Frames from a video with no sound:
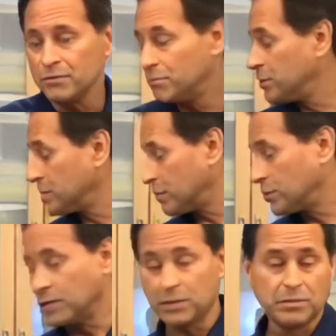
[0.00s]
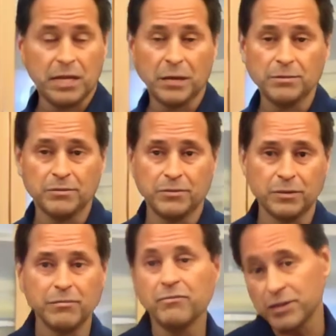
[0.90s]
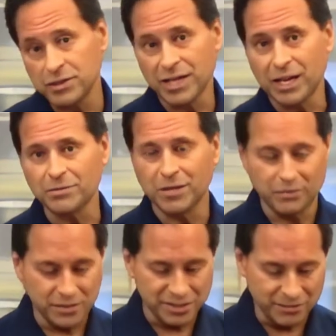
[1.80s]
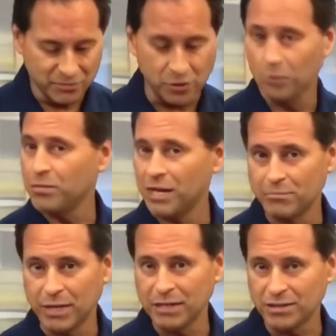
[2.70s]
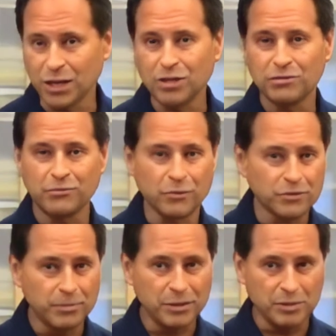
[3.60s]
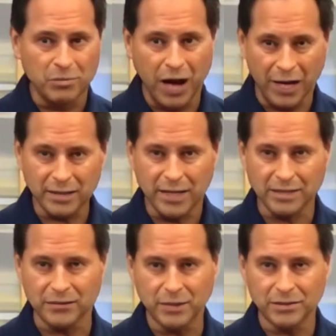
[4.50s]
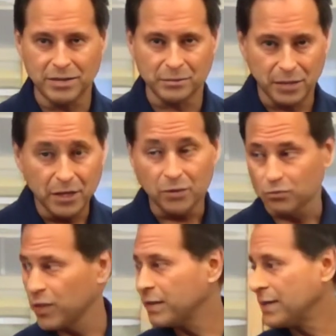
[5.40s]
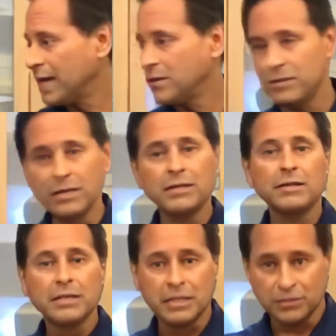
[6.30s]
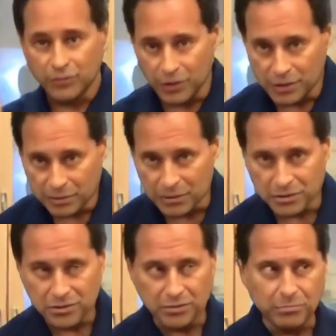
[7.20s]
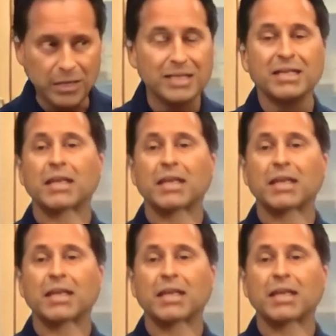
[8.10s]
Pyrazine only comes in capsule form, veggie caps obviously. It's all plant-based, full spectrum, highly active enzymes. Right now, as far as I'm concerned, being in an